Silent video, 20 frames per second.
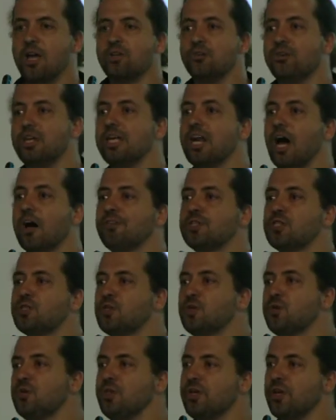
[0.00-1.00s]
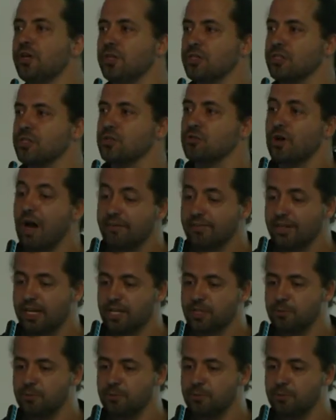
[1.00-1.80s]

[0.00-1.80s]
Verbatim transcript: You need over 2 years driving